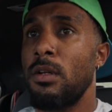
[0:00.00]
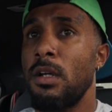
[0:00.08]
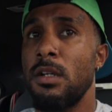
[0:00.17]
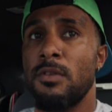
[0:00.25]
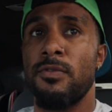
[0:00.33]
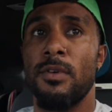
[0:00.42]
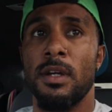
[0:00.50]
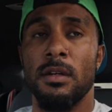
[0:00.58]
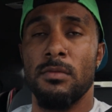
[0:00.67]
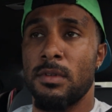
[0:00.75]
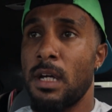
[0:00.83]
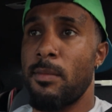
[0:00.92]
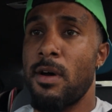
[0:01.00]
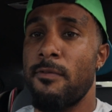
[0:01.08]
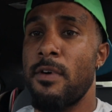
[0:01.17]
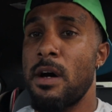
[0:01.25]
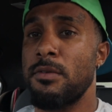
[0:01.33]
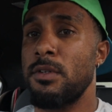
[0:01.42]
They just came out,
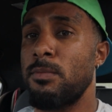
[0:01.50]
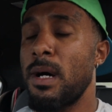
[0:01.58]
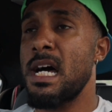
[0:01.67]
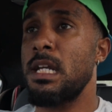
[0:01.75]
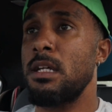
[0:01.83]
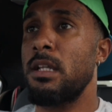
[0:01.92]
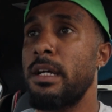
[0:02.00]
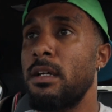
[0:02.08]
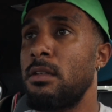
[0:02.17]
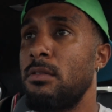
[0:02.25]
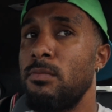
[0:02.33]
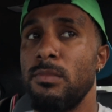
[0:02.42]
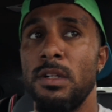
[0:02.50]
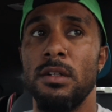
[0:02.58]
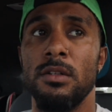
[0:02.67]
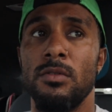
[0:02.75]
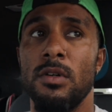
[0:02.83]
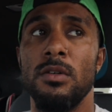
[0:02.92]
found his body like in the middle of
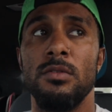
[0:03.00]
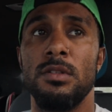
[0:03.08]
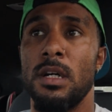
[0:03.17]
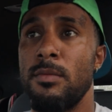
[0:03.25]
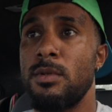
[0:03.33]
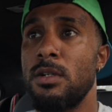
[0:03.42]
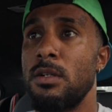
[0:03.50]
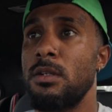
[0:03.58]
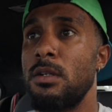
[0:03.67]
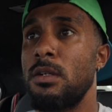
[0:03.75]
the road type shit.